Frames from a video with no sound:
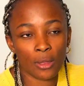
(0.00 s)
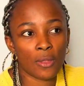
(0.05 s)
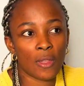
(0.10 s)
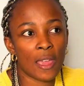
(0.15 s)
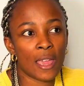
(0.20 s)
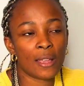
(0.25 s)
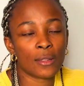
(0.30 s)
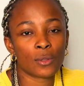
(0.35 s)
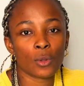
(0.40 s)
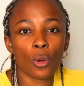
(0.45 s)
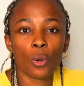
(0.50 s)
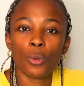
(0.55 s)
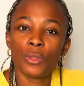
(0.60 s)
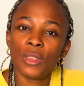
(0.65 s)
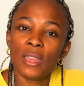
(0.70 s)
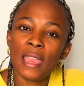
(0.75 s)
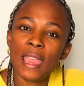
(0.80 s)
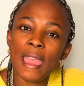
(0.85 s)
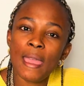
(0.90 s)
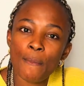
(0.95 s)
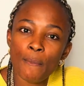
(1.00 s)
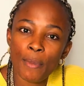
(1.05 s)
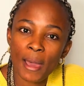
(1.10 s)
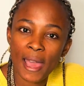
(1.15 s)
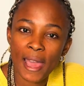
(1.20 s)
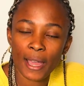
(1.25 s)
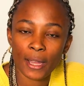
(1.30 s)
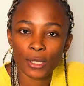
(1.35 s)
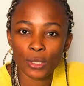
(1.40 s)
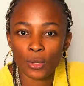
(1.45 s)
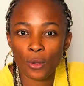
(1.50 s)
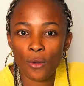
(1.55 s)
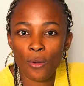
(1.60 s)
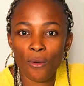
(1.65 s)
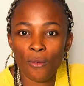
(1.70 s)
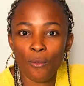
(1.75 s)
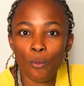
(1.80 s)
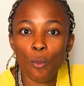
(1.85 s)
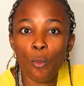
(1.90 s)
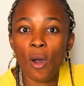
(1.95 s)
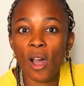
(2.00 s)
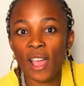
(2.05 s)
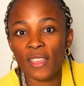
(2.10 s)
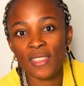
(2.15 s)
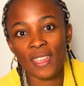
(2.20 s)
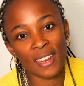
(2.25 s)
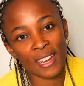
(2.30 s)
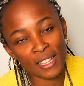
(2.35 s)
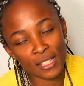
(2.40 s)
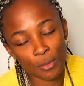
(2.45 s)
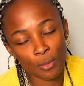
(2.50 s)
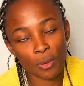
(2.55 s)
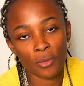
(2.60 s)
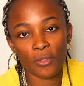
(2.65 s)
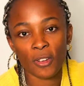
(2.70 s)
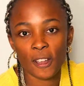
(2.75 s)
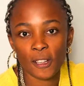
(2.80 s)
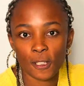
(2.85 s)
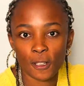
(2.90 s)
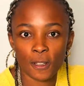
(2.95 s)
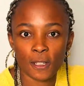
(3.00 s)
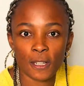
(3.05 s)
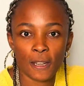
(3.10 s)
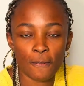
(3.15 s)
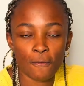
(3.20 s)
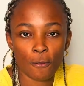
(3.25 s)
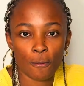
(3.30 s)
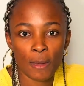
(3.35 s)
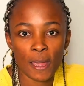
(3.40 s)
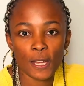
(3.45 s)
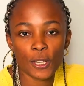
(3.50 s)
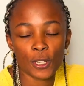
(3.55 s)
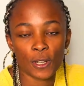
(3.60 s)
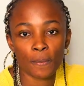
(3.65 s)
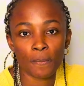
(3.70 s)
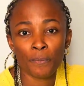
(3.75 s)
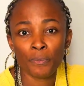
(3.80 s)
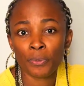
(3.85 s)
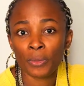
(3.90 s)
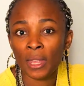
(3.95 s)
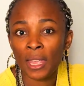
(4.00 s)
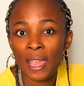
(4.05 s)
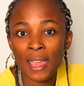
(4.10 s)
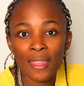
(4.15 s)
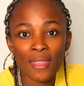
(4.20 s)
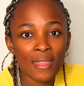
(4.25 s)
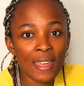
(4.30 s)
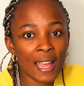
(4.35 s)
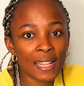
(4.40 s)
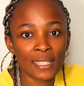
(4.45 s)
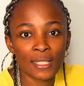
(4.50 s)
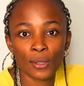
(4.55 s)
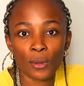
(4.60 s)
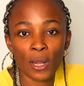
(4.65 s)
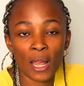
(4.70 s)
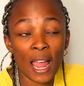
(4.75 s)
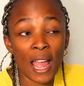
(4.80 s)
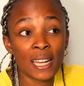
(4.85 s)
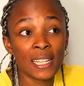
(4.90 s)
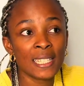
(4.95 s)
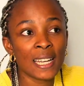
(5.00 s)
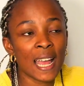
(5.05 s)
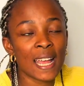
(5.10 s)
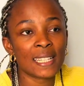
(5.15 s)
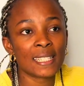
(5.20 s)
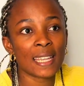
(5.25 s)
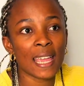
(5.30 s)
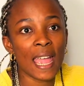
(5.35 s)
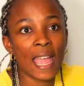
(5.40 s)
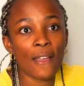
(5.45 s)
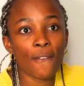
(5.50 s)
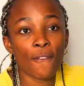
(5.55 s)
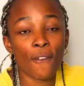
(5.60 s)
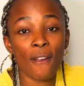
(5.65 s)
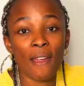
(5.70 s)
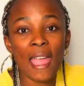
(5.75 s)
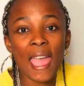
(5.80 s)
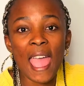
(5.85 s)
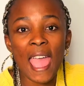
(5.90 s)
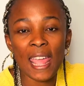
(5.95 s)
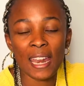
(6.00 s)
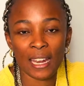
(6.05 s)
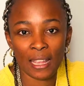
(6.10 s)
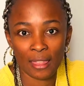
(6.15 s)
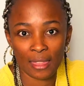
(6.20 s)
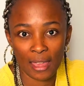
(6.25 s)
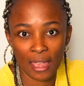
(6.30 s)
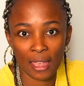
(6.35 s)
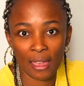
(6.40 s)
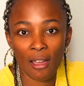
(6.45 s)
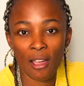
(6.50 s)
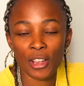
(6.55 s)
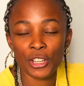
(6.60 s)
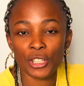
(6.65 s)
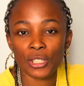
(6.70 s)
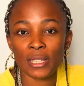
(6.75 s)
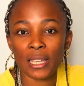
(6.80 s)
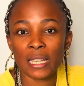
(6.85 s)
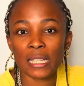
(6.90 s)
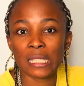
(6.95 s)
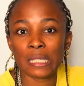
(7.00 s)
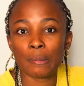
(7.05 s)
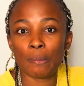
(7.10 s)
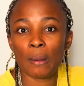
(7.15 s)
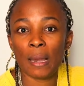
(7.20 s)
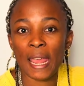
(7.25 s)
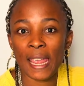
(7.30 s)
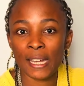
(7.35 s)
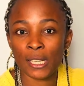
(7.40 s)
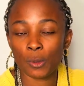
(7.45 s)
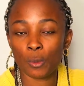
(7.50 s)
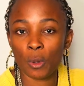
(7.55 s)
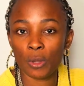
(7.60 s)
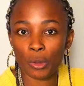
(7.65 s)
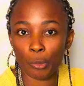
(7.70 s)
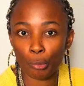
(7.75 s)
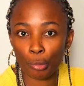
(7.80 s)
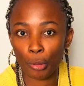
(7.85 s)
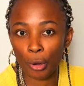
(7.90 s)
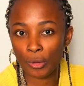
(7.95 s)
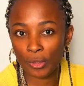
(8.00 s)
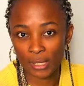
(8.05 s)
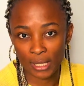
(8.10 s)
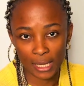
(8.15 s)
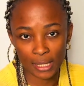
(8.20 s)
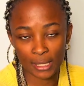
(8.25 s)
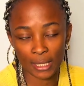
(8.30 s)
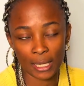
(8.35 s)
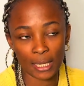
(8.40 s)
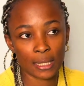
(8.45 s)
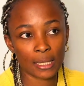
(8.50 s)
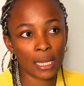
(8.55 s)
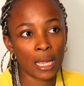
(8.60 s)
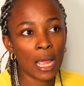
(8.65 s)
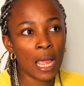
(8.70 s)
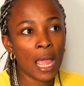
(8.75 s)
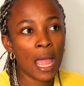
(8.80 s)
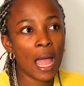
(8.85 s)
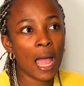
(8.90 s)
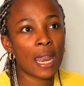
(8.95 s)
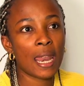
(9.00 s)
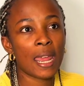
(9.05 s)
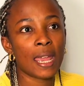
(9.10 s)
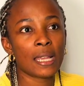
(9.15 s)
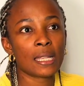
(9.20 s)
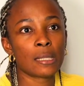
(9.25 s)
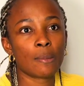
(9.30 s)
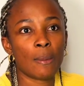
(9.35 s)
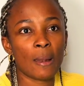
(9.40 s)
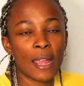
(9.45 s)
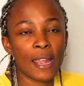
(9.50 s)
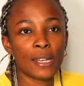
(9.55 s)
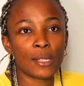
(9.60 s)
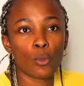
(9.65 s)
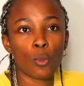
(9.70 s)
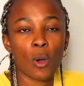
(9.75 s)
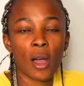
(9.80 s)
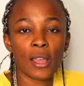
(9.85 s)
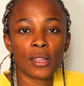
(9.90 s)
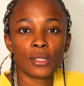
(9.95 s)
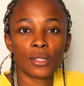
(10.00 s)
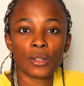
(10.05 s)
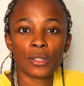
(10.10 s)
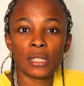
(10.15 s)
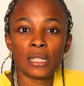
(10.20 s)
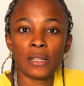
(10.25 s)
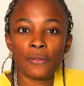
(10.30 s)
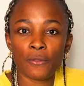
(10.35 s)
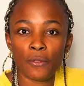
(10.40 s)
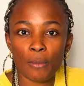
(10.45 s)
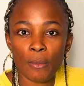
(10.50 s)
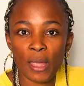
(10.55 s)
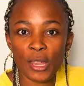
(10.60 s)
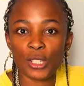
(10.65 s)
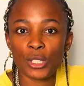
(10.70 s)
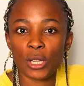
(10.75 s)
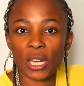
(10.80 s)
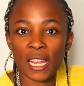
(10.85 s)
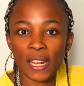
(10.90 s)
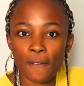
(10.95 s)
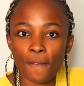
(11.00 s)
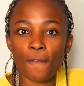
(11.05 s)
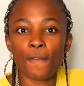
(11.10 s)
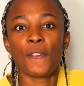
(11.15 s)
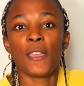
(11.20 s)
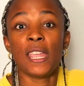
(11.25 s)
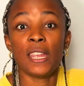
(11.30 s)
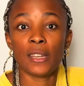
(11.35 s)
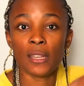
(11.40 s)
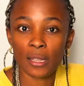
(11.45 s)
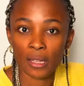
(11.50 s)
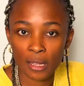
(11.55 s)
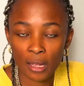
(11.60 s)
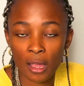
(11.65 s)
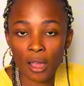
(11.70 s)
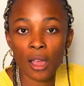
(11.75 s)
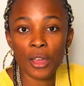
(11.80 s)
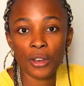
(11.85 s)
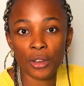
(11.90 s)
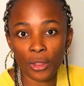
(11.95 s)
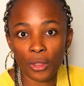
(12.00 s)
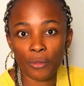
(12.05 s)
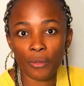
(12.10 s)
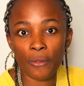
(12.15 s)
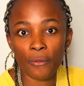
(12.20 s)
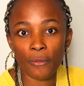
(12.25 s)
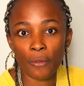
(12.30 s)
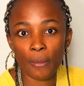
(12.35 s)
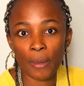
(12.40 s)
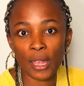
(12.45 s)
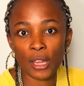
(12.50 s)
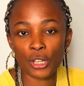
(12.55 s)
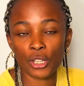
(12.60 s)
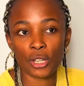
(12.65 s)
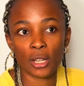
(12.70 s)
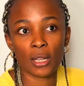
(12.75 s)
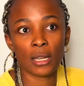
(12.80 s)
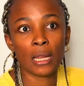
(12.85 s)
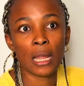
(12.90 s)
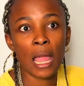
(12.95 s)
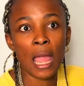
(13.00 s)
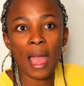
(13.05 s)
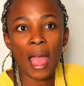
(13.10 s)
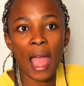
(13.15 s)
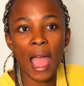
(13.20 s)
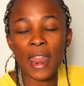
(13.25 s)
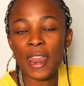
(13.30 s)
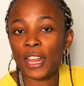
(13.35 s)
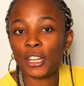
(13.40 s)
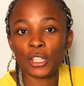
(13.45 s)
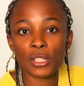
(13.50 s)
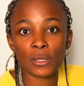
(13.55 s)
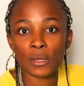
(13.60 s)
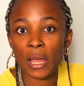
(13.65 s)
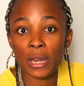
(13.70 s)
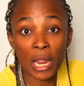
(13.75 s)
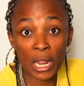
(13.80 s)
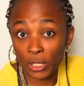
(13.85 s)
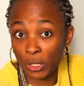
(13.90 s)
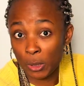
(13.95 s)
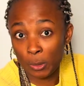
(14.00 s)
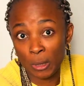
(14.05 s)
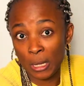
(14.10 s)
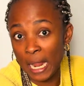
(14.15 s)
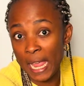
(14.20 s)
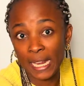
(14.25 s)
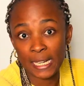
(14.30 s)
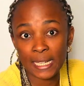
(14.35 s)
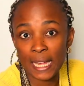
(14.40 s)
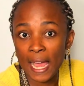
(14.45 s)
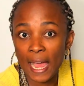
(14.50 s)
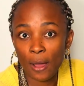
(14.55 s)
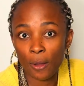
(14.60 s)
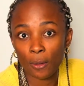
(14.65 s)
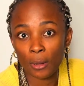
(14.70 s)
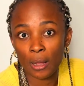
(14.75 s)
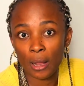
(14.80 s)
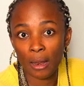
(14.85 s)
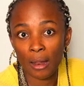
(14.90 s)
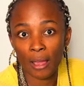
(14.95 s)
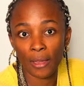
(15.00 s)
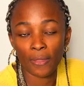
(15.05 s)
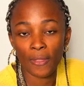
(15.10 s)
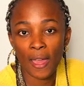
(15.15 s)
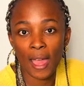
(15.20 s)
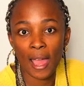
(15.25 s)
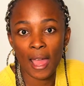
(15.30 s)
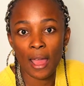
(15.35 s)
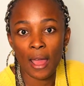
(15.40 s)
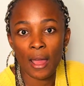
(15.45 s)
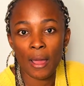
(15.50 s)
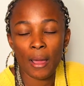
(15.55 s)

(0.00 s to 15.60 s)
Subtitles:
things or the impact of why they need to provide certain information. That is all. I didn't ask for anything. I just explained what the process is, and I explained why certain information can feed another information. And I just laid it out like that.